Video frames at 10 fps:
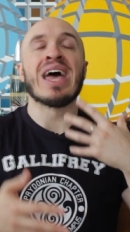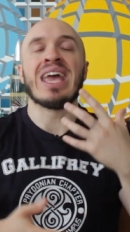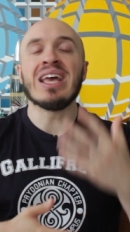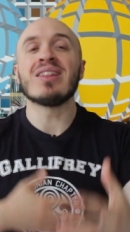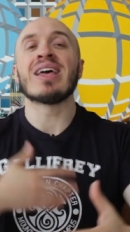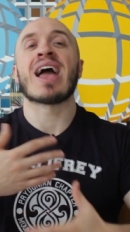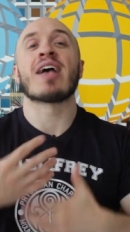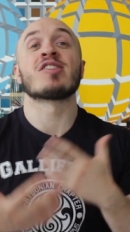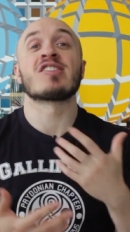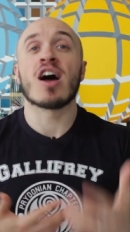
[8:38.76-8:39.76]
healing
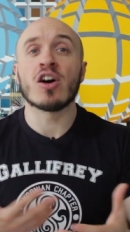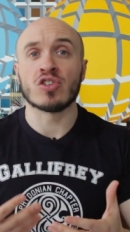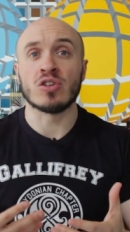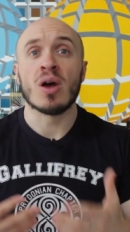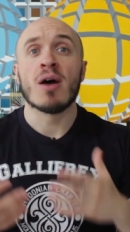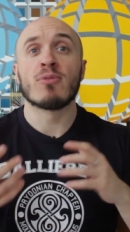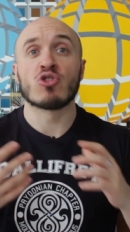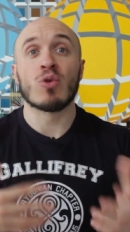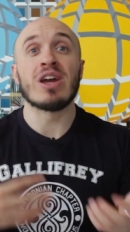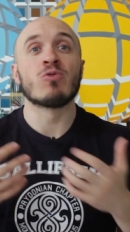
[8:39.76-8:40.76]
has started
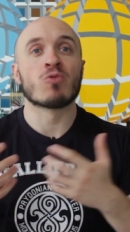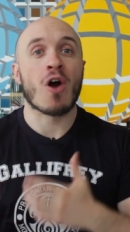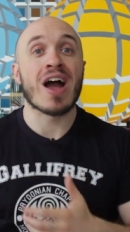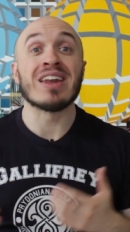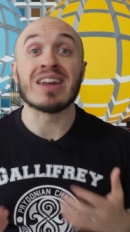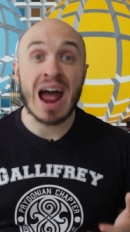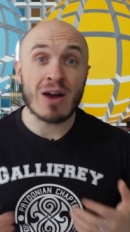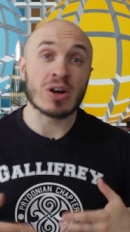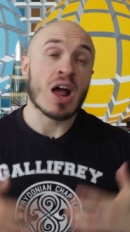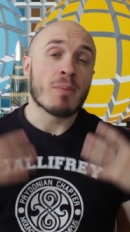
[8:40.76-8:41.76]
between Ryan and
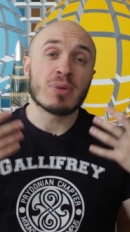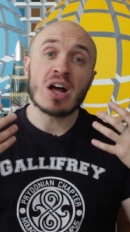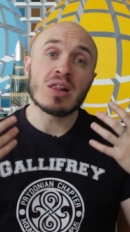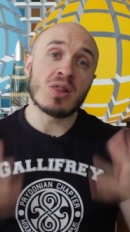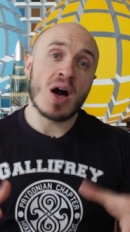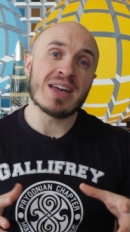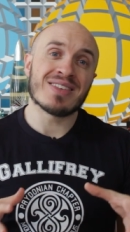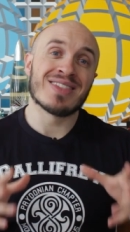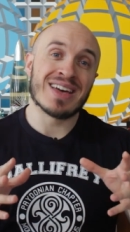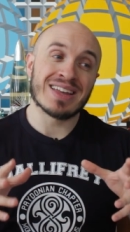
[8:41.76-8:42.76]
Aaron, but I
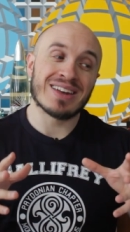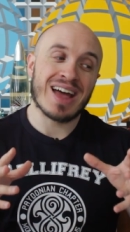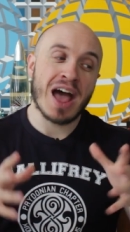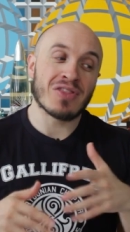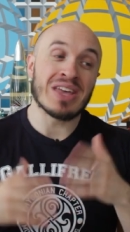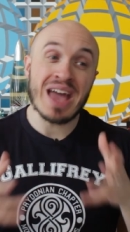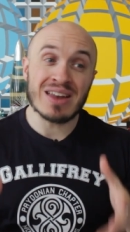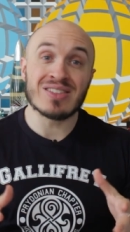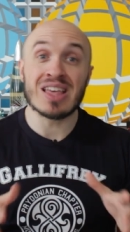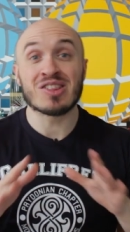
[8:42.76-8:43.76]
like that at the
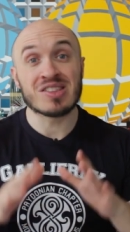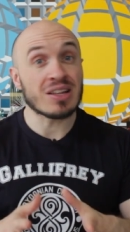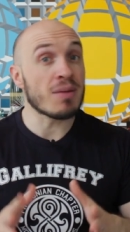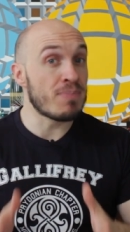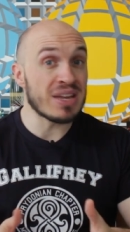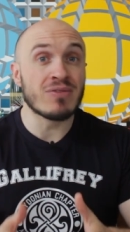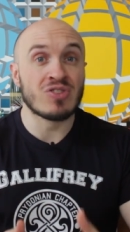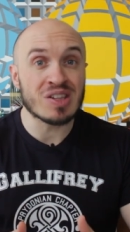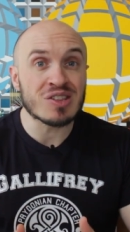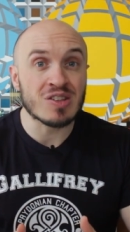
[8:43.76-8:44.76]
end there's still a bit of
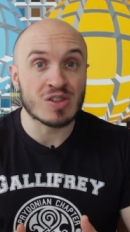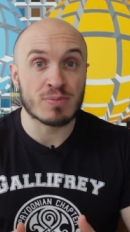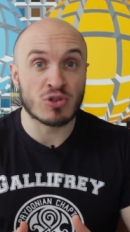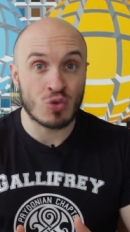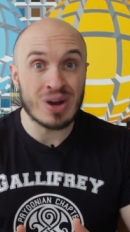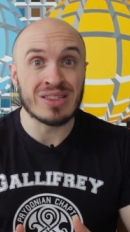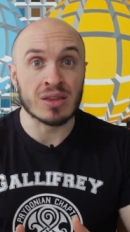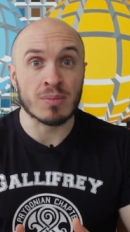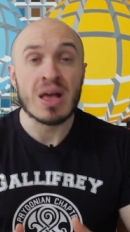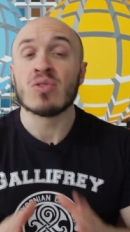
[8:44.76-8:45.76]
distance between
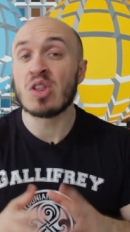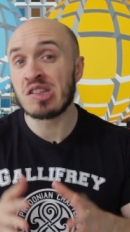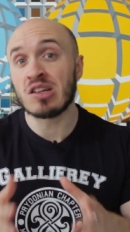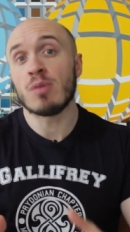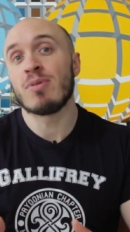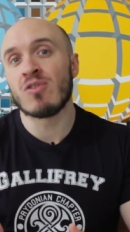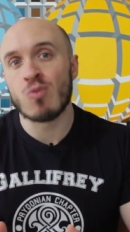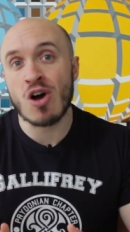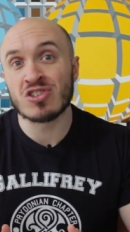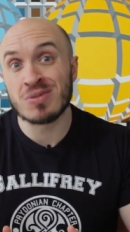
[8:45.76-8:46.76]
them. There's still a bit of
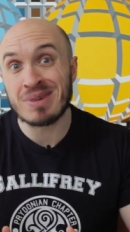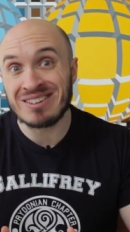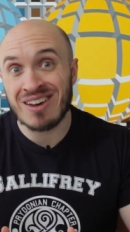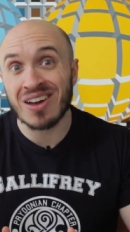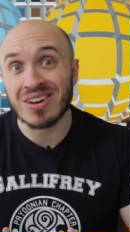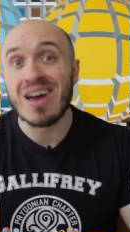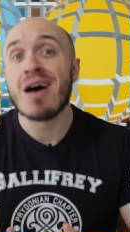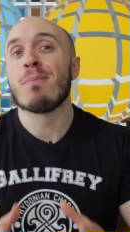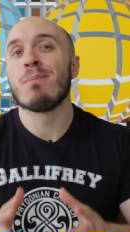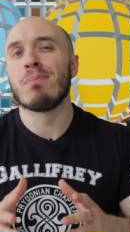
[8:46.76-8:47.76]
work to be done,
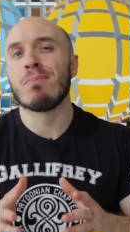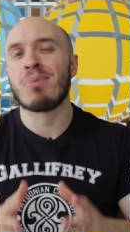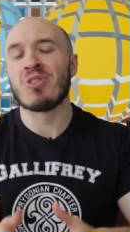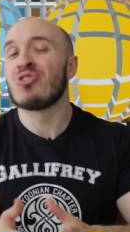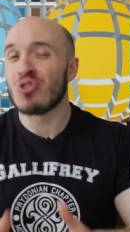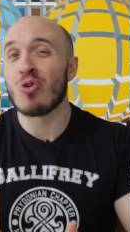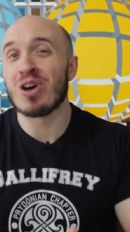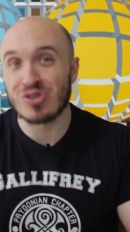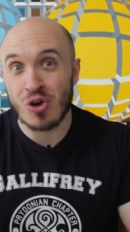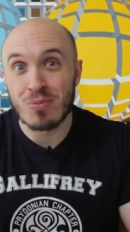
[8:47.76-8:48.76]
but the
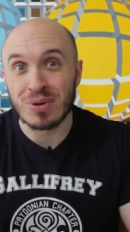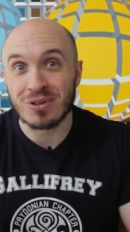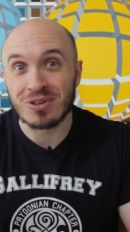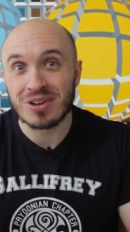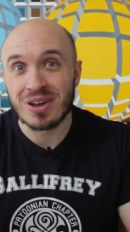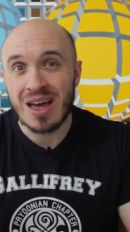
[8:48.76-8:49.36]
door has opened.